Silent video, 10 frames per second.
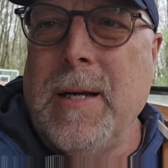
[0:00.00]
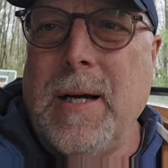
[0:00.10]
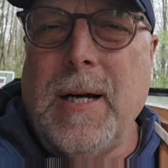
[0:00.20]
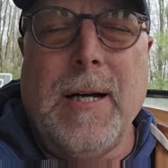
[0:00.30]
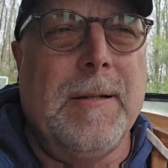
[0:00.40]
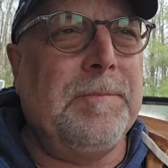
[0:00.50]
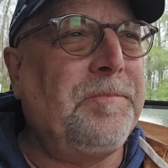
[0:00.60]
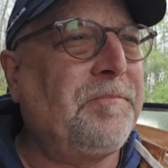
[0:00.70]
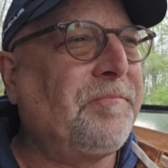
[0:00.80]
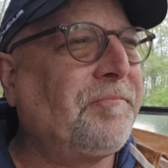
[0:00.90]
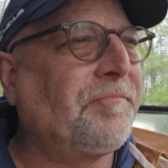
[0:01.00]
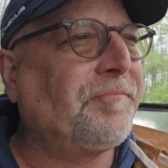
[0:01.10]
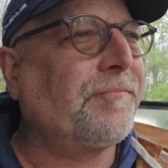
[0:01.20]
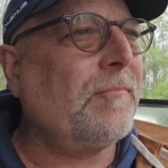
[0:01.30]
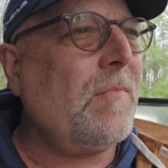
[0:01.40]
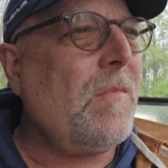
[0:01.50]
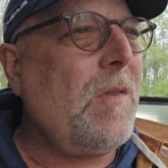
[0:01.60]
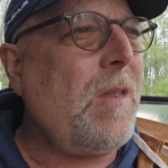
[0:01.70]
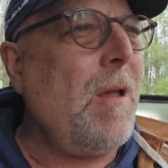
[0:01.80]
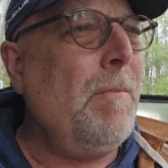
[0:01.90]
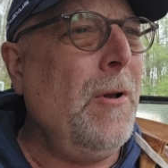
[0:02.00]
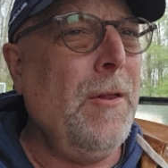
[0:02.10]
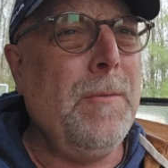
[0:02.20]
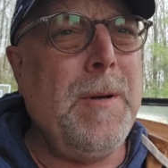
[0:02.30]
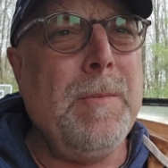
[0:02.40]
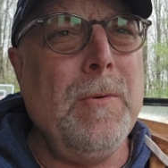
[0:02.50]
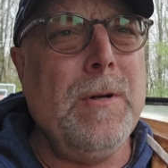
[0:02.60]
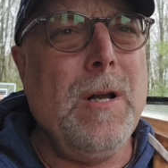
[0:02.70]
Um, but other people,